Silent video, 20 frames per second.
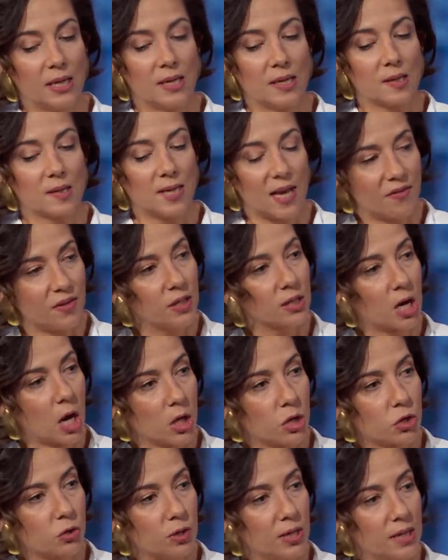seven
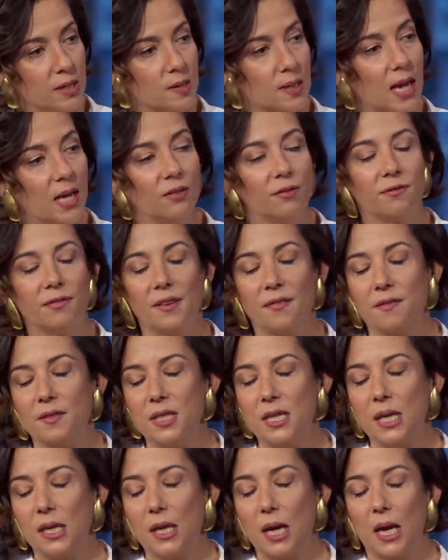countries and
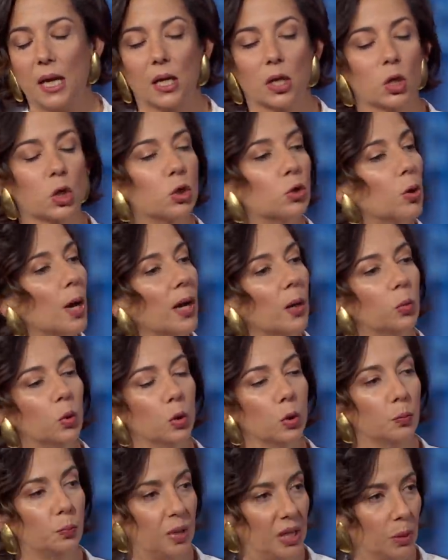15
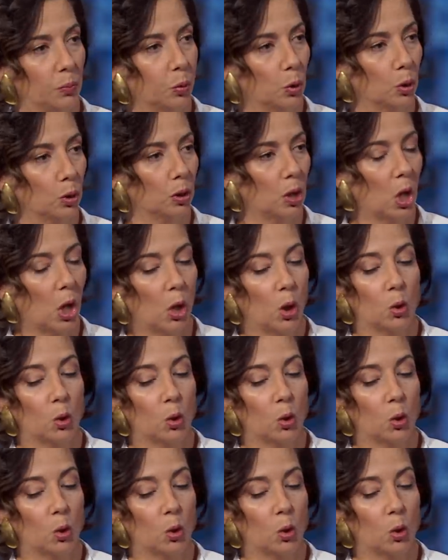incredible people